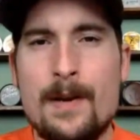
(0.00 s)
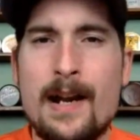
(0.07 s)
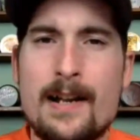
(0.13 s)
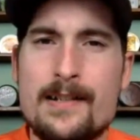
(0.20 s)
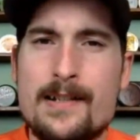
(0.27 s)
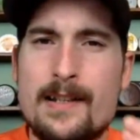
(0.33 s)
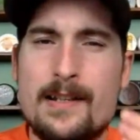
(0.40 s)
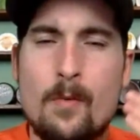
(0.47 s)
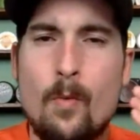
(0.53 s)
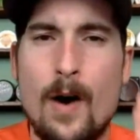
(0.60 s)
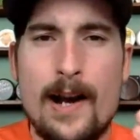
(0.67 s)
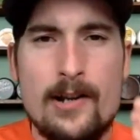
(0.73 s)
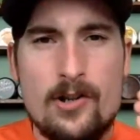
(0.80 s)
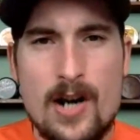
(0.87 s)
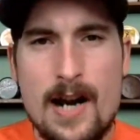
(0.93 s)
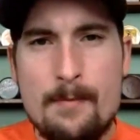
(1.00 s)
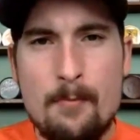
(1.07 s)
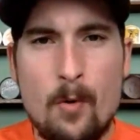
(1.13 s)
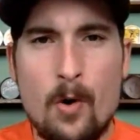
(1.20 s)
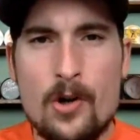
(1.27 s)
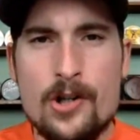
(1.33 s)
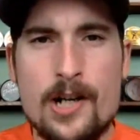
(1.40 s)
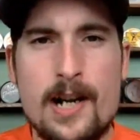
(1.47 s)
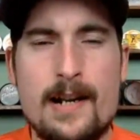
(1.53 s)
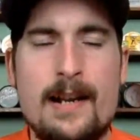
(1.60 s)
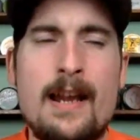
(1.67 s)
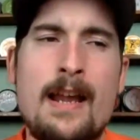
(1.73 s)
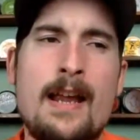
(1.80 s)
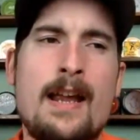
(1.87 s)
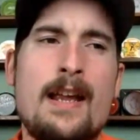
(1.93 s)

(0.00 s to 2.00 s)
because it's a white dry portion.